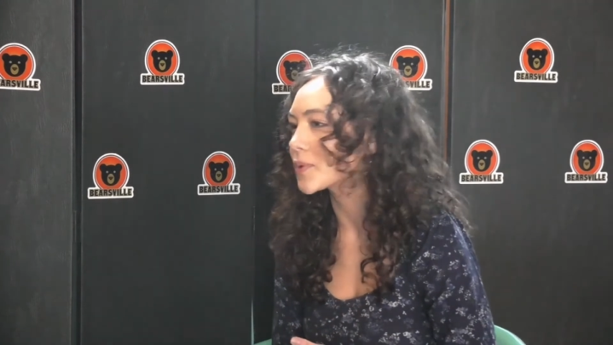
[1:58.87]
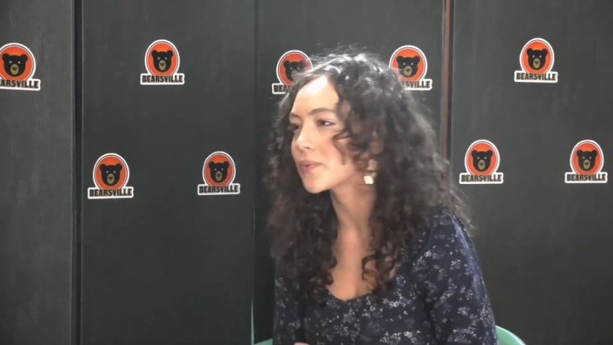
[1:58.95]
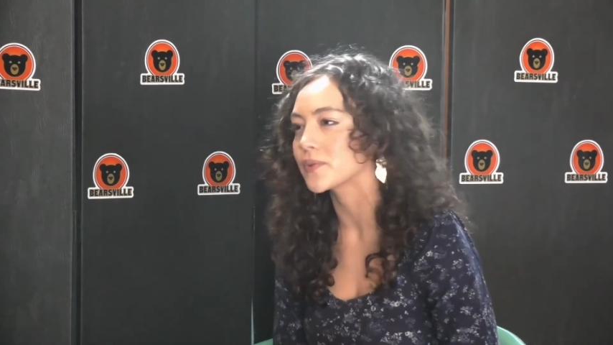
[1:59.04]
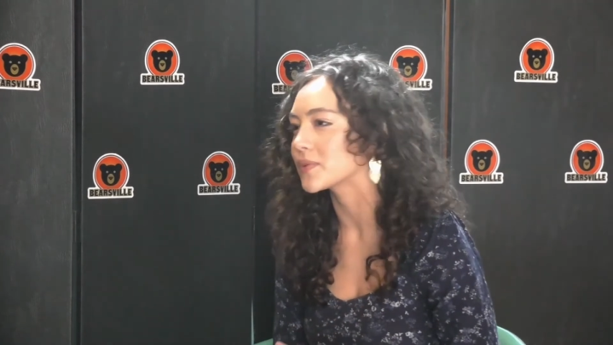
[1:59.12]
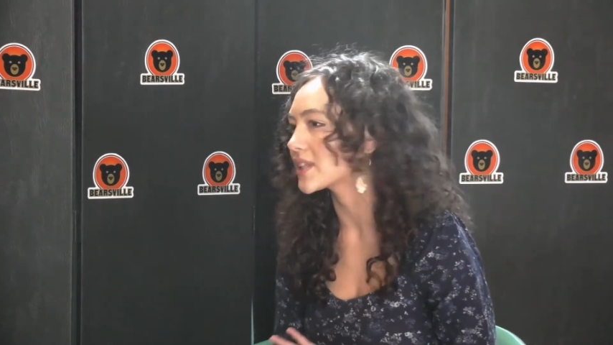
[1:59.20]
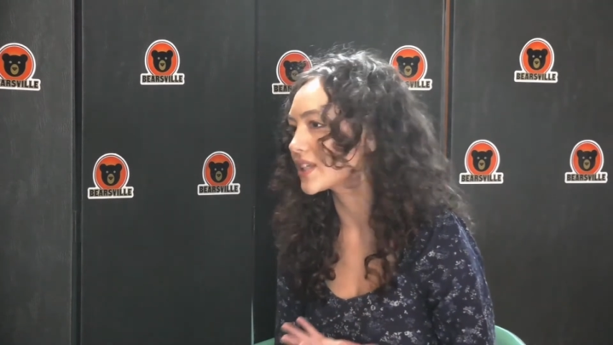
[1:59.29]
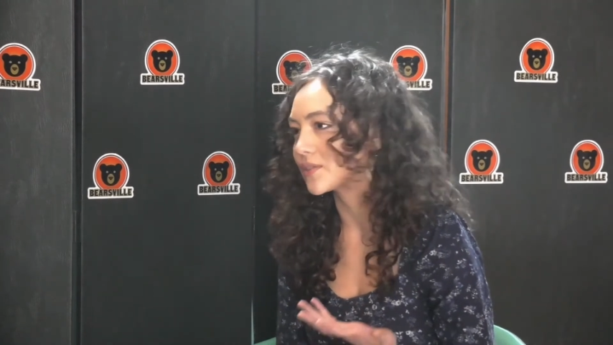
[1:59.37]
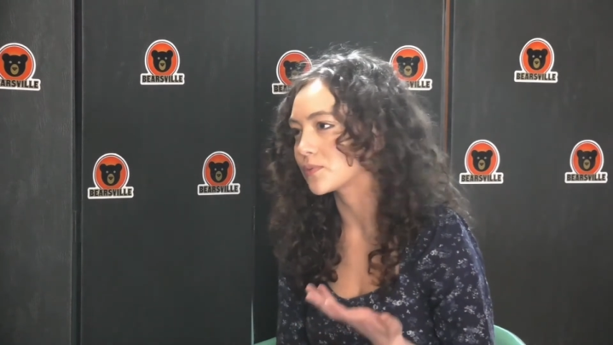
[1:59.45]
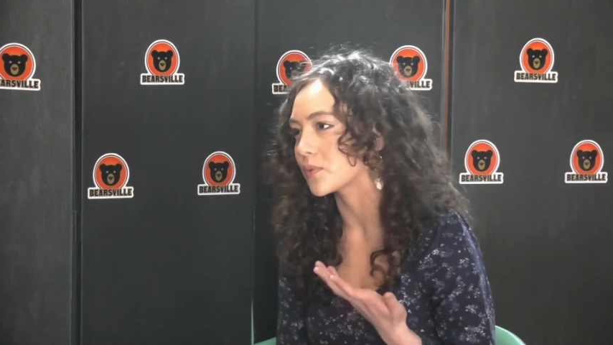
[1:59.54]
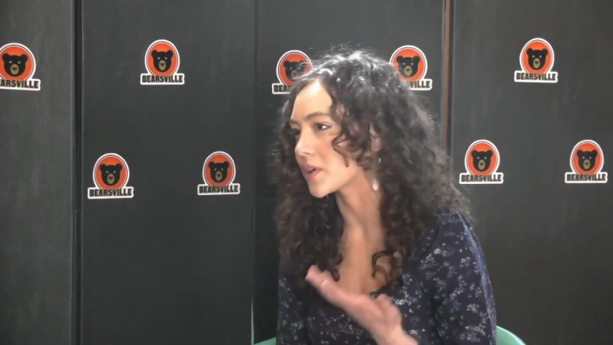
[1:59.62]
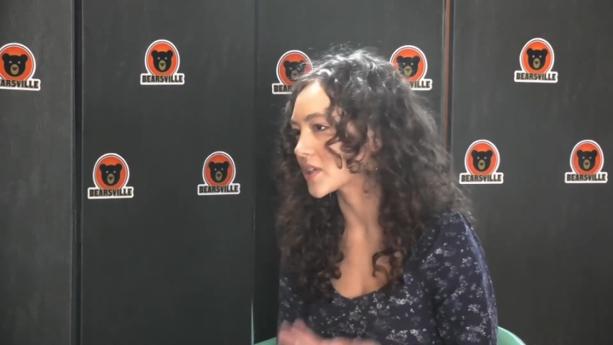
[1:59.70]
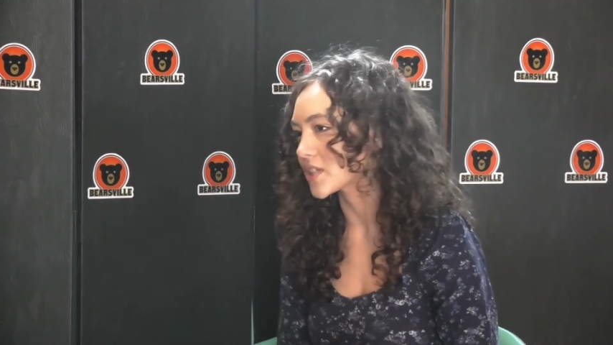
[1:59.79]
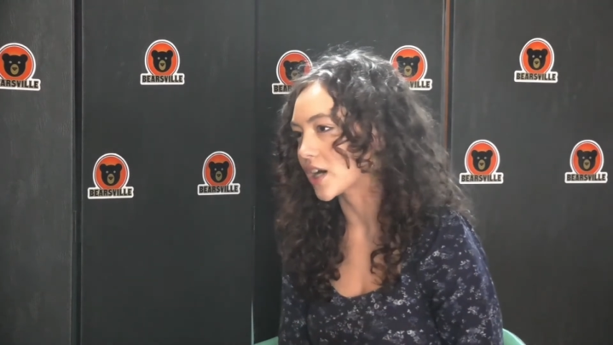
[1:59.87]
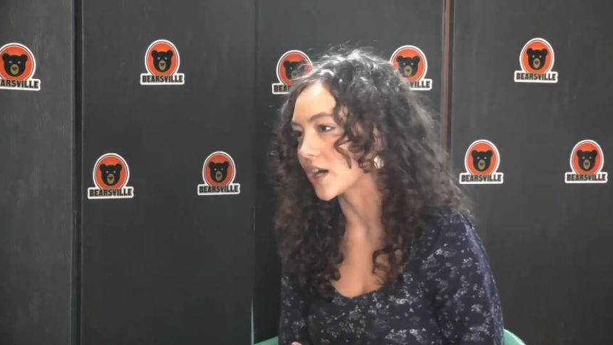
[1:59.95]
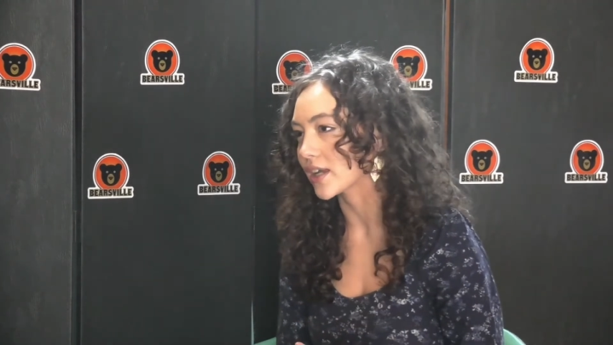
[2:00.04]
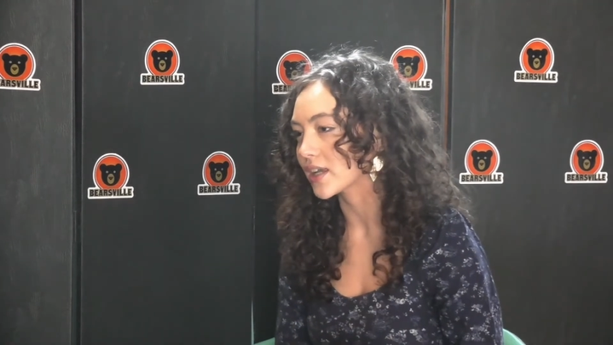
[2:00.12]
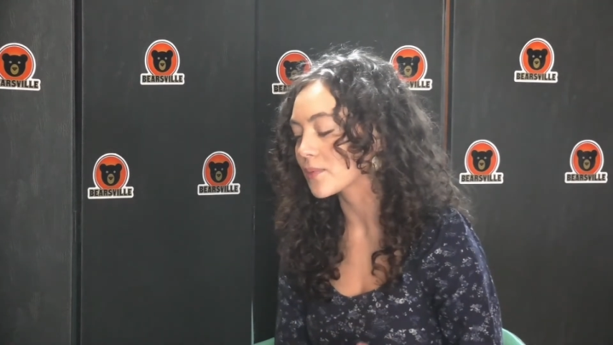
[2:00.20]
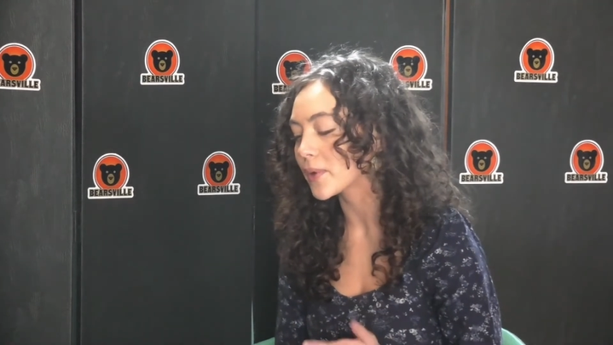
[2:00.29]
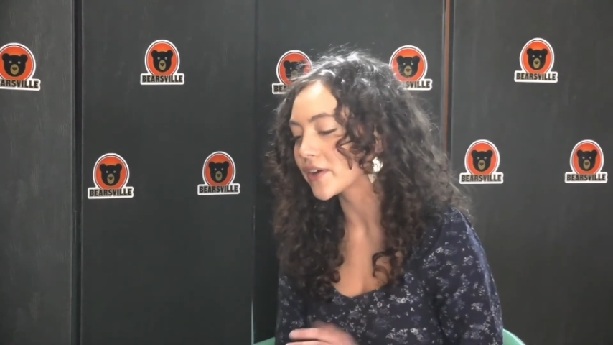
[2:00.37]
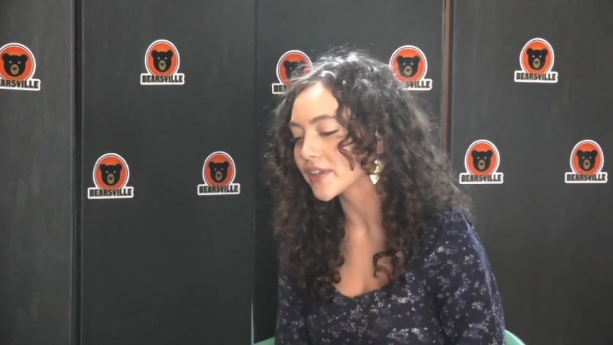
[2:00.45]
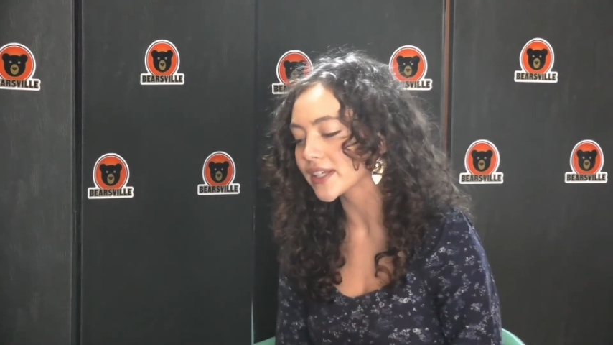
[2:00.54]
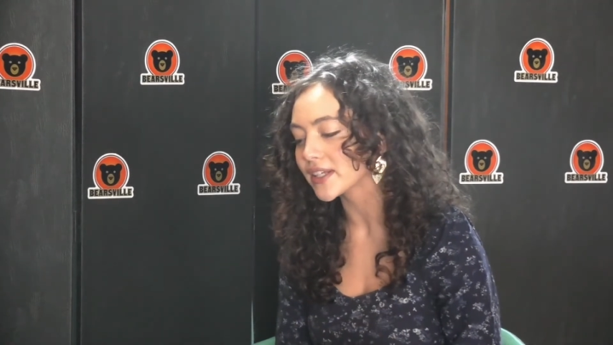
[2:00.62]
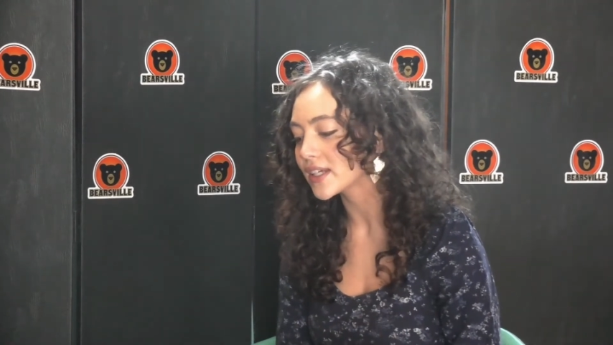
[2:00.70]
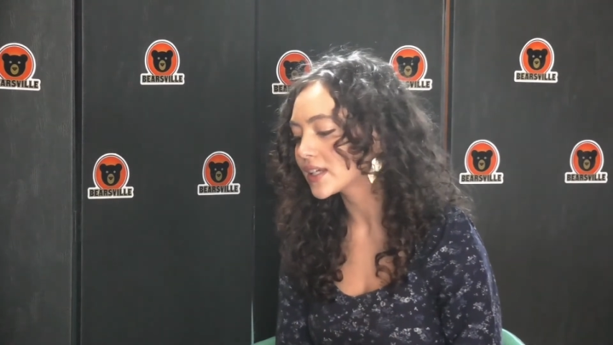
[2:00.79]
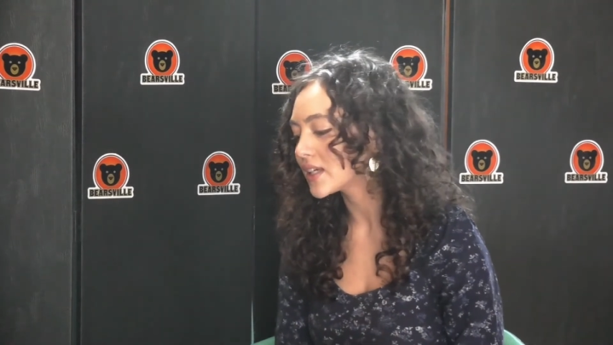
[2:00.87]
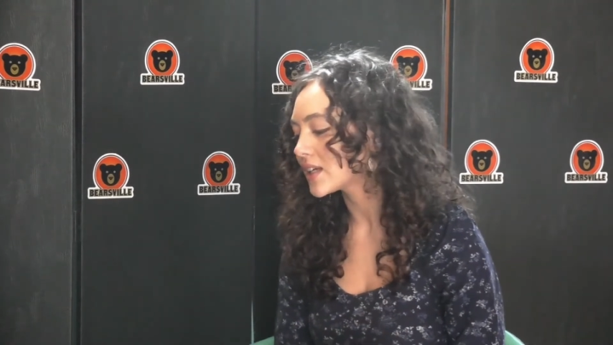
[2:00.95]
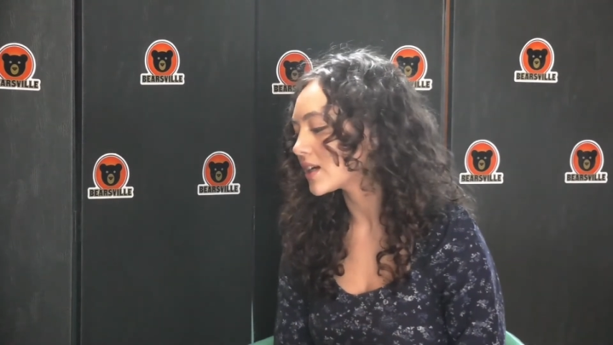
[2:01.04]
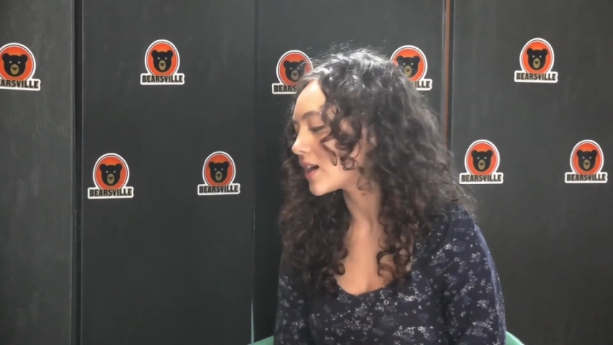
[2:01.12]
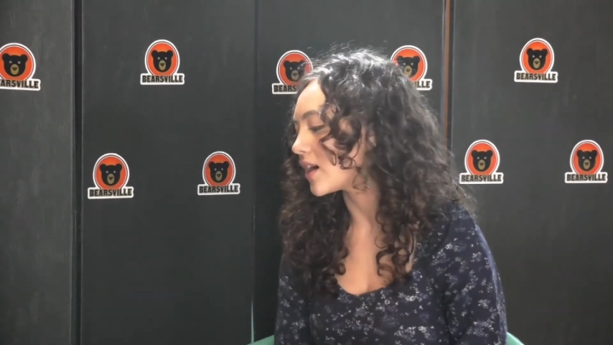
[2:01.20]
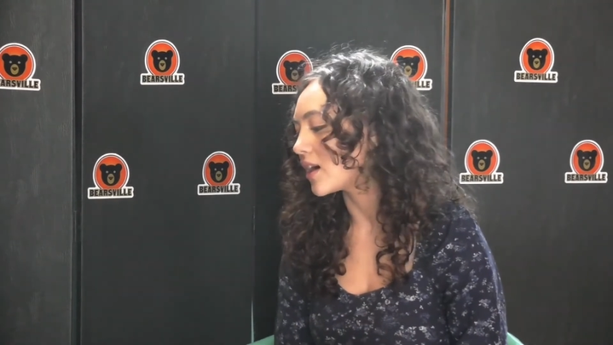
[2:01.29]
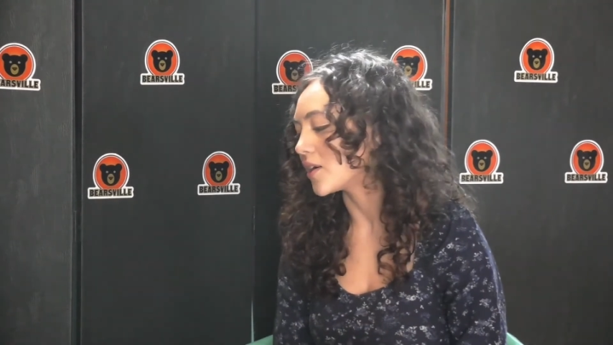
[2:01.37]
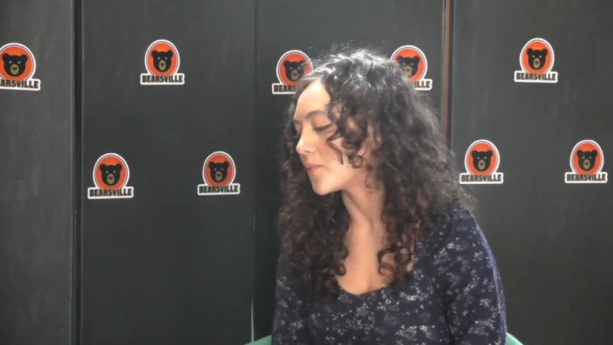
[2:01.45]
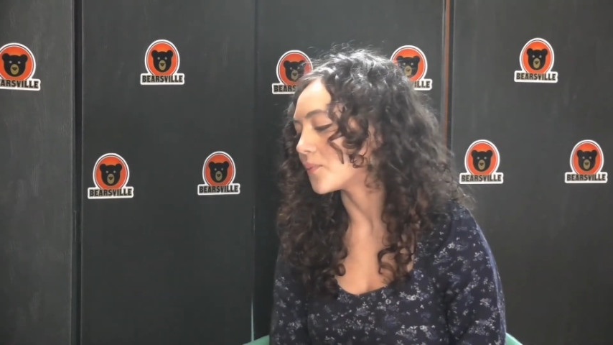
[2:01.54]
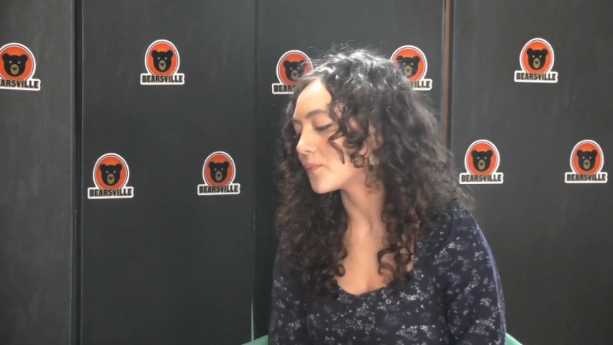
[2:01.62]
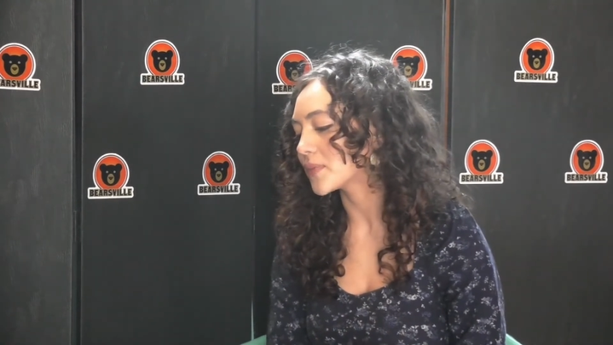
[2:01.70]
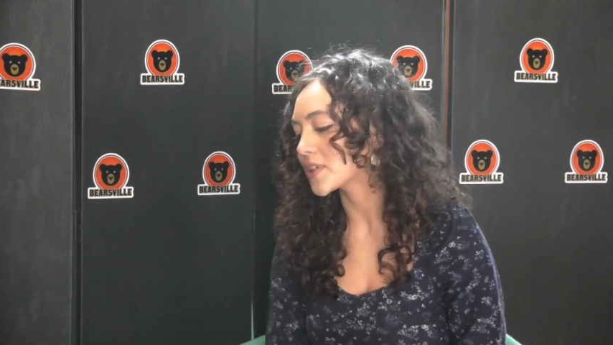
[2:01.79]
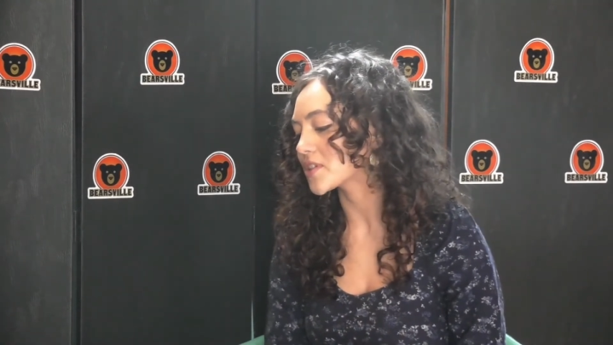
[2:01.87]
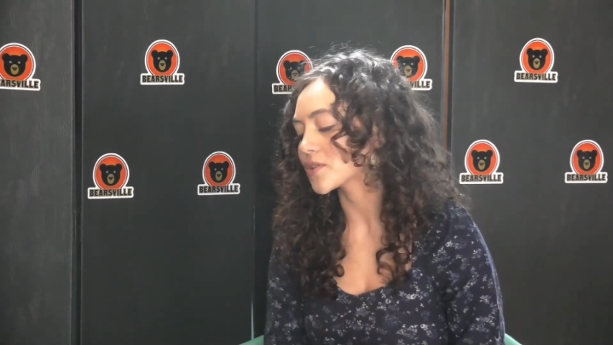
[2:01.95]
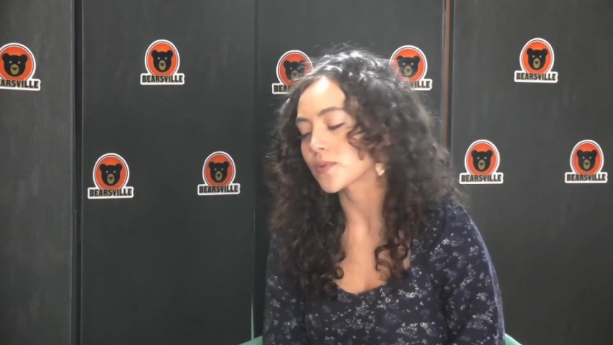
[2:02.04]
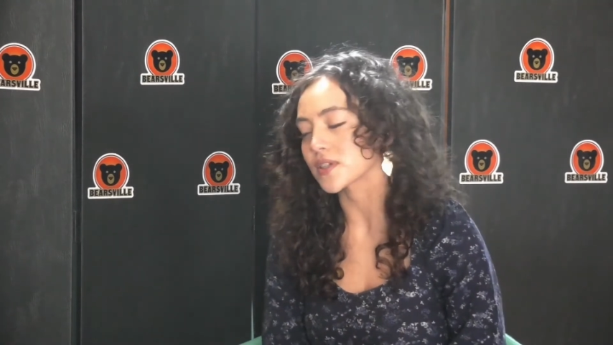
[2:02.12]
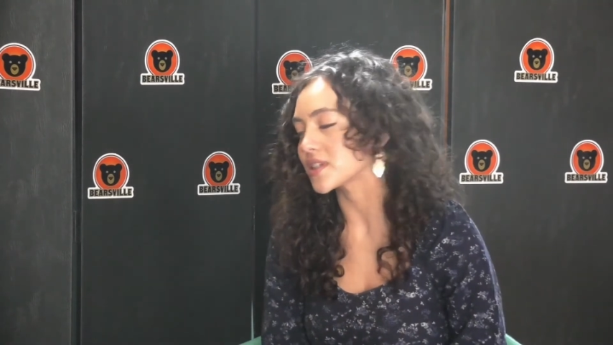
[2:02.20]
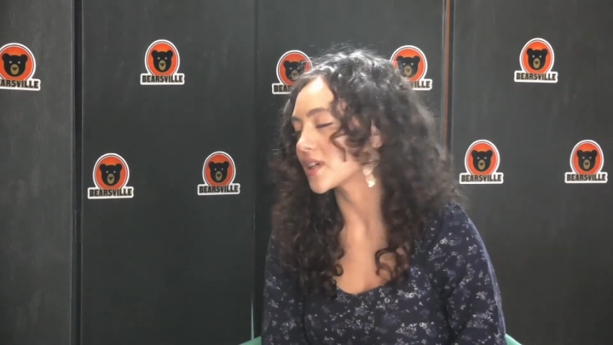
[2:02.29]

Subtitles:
but we really weren't talking about it. It just wasn't a